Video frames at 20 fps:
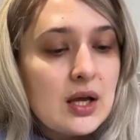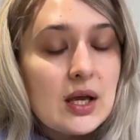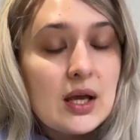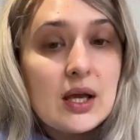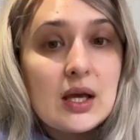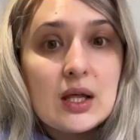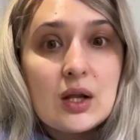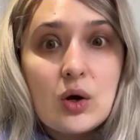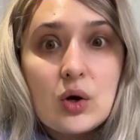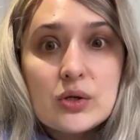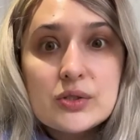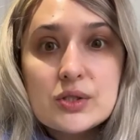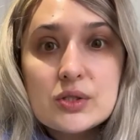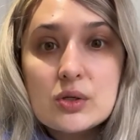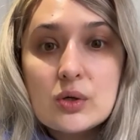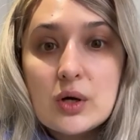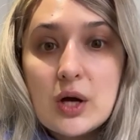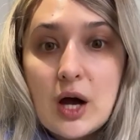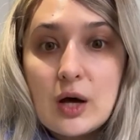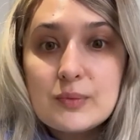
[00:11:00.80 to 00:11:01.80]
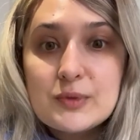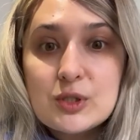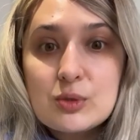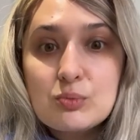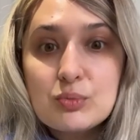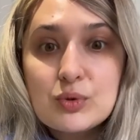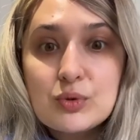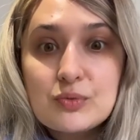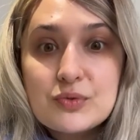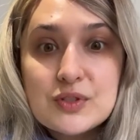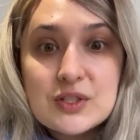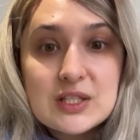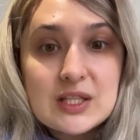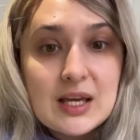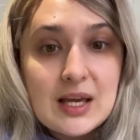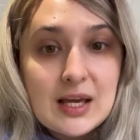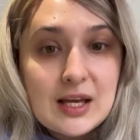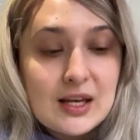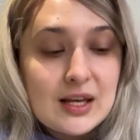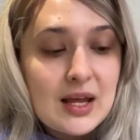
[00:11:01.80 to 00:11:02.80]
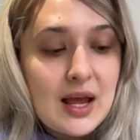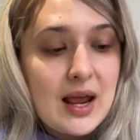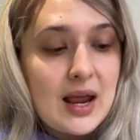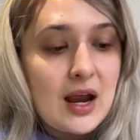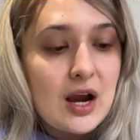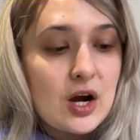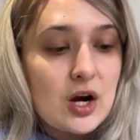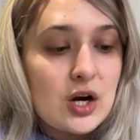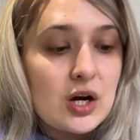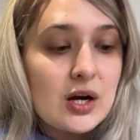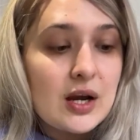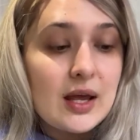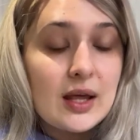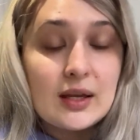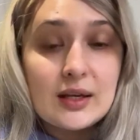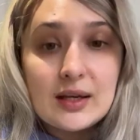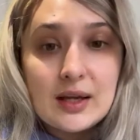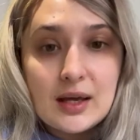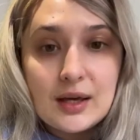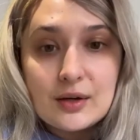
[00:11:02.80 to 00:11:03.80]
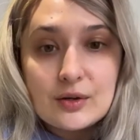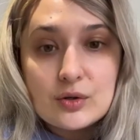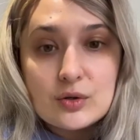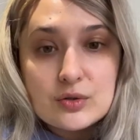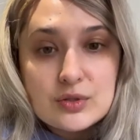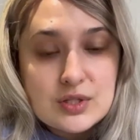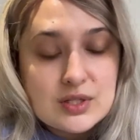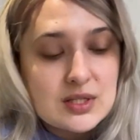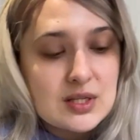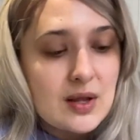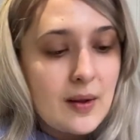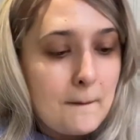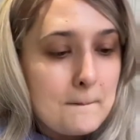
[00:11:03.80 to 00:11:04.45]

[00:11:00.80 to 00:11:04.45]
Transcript: it also helps improve skin, hair, and nails,